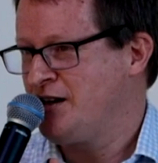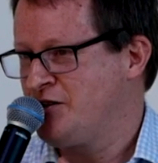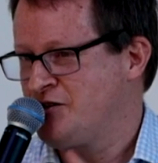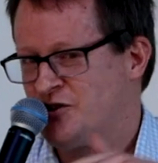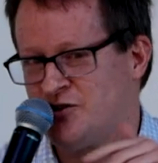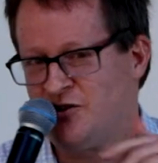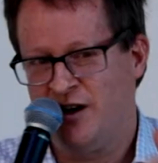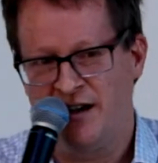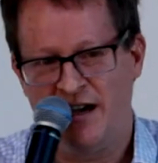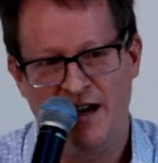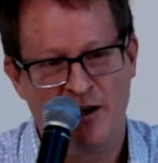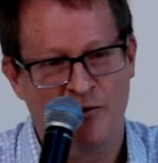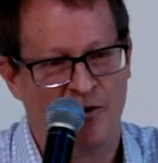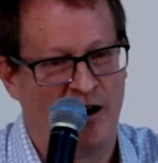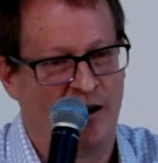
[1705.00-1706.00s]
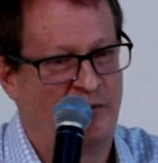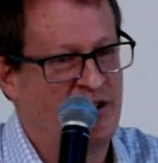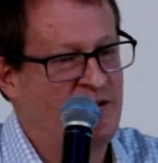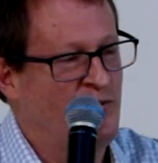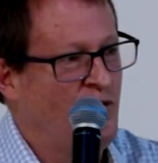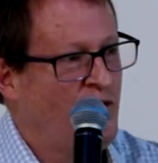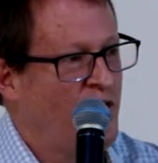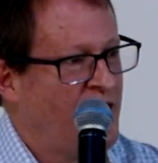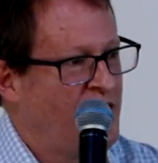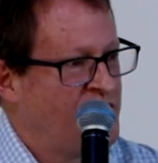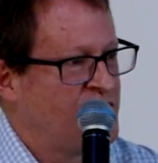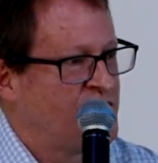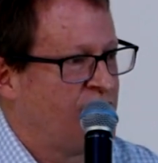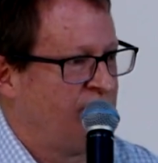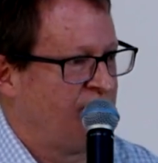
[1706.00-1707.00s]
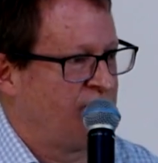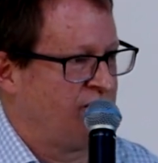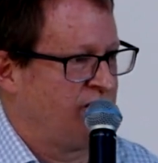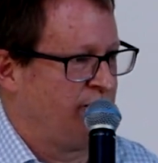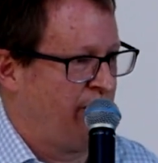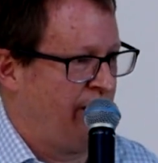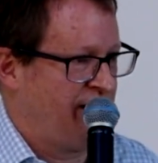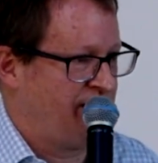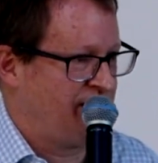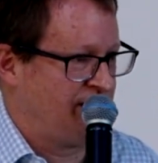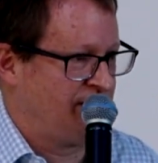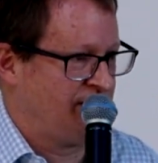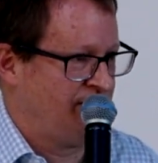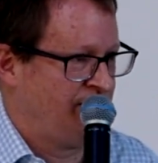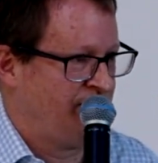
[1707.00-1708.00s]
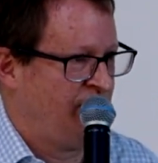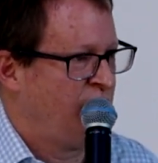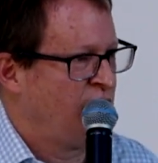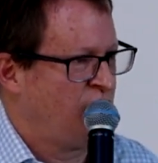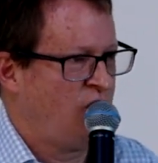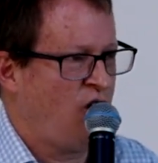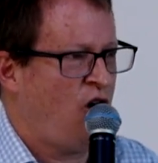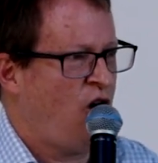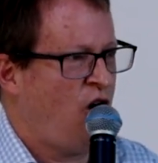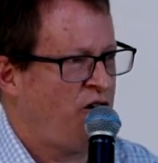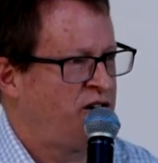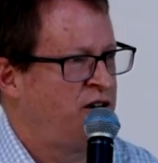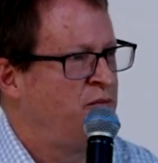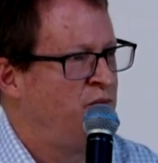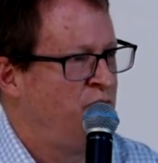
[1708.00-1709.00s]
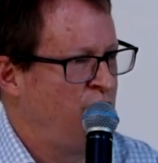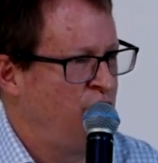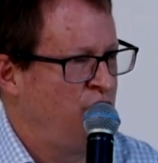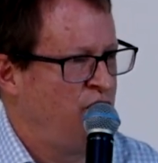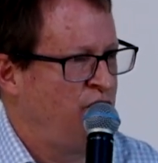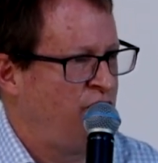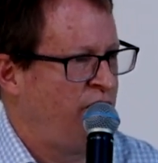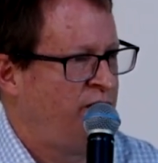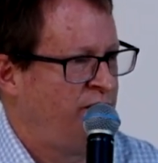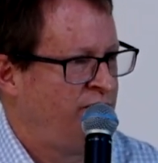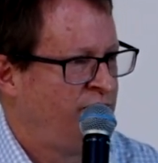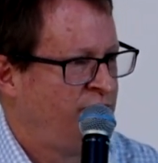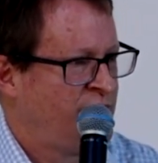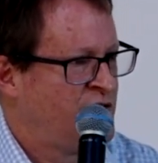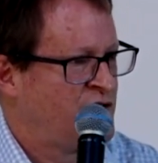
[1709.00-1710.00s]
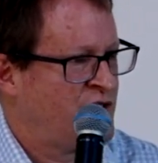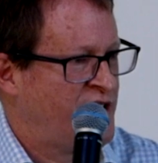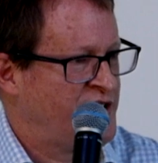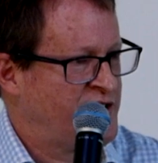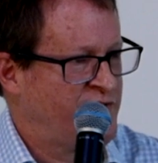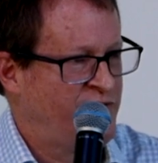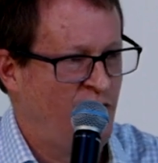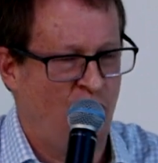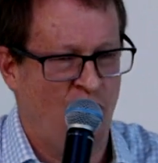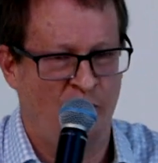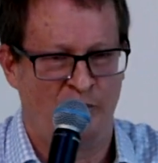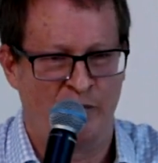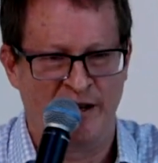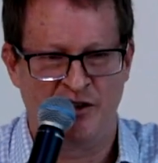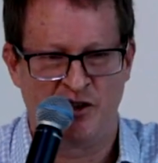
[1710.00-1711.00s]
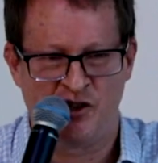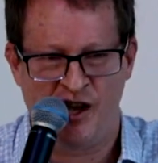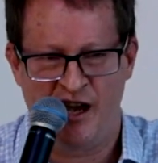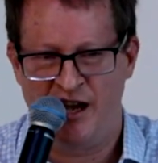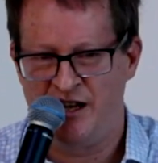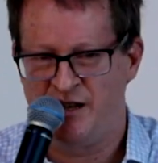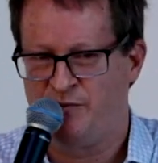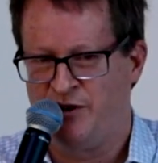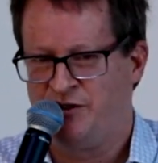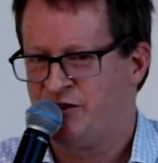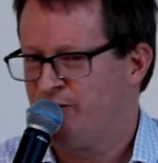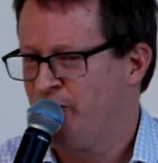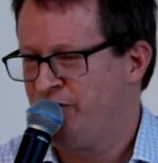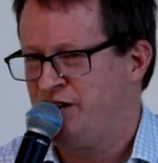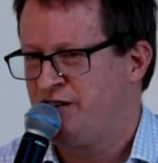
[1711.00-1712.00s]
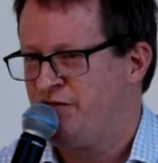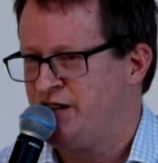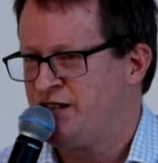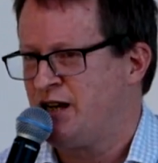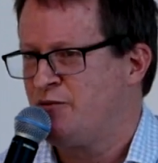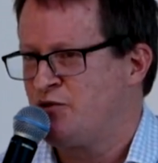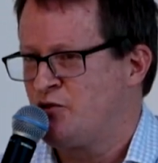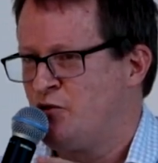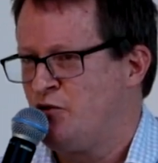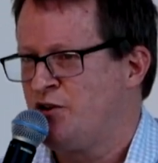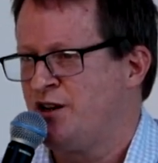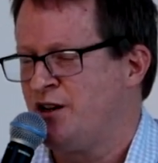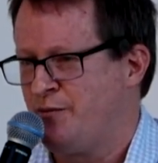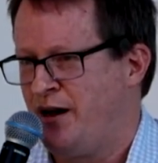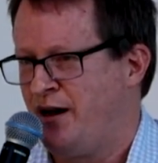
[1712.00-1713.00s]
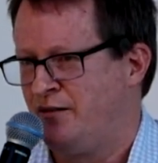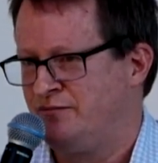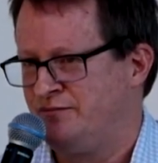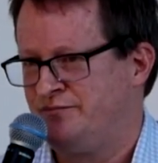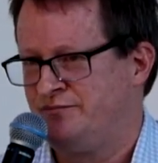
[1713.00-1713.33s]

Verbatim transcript: can strike anywhere, but it's more likely to strike certain places. God can move transform, bring change, bring some of these things I'm talking about